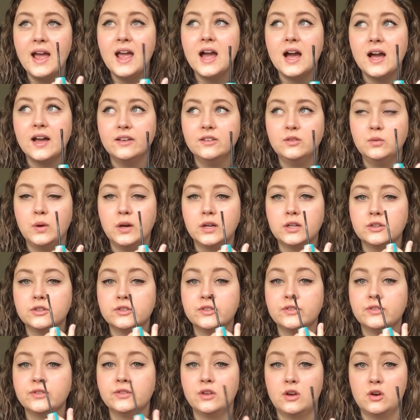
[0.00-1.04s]
eyes water
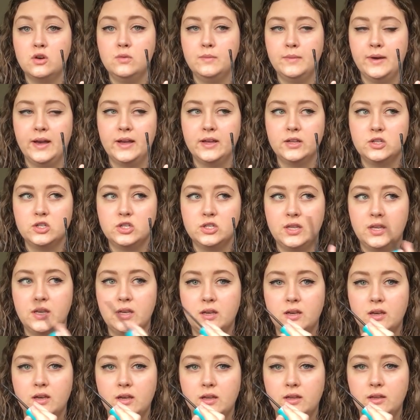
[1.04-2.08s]
so much,
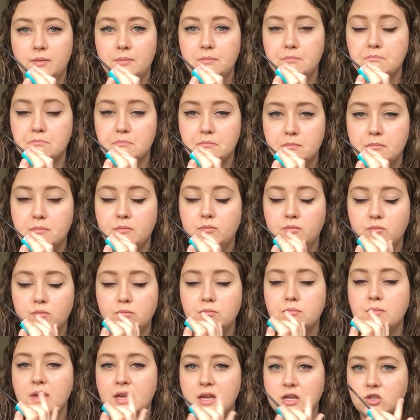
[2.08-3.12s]
like
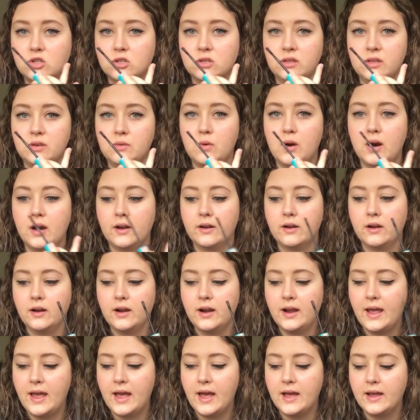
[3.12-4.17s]
majorly
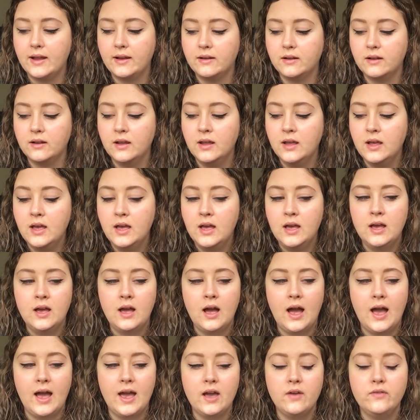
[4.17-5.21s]
water, and
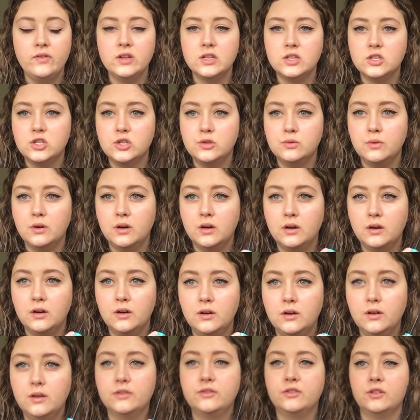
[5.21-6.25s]
I have an issue.
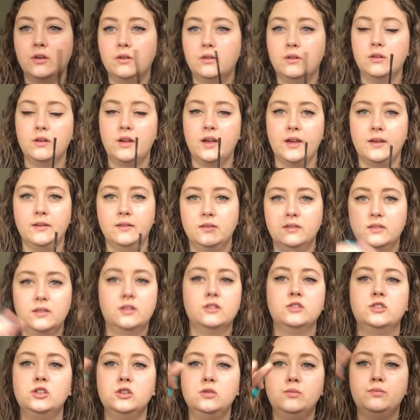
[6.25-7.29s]
So okay,
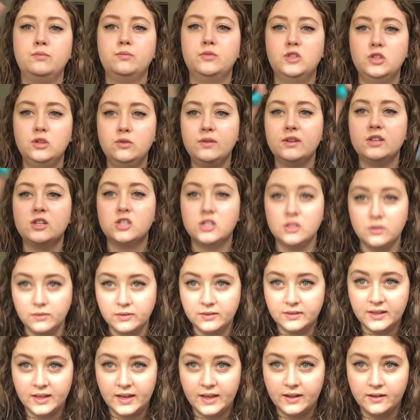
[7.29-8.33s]
there are two
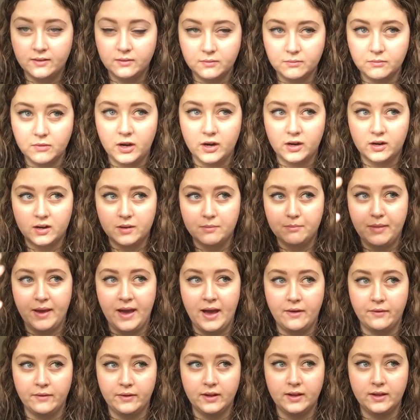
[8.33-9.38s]
issues that are
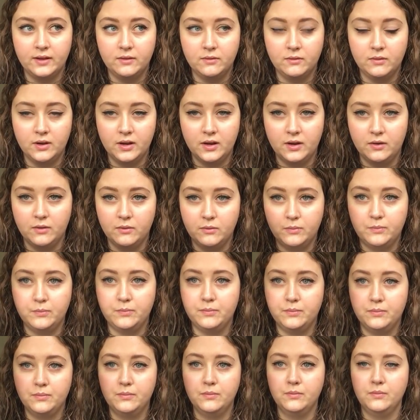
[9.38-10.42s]
compounded. Oh,
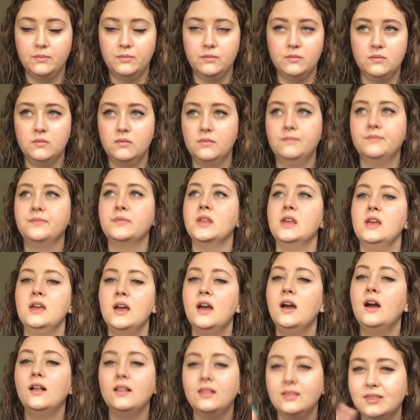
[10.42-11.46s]

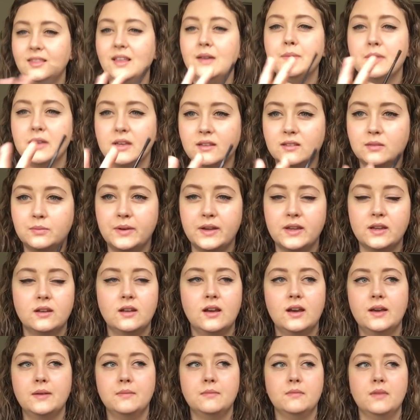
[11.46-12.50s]
let me explain.
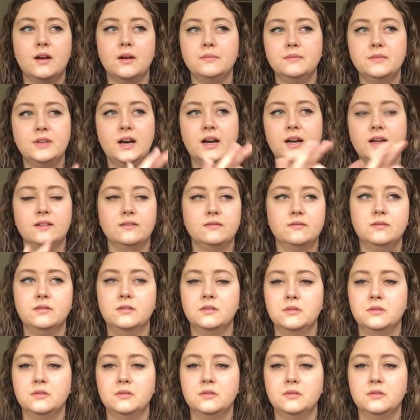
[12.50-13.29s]
I'm not.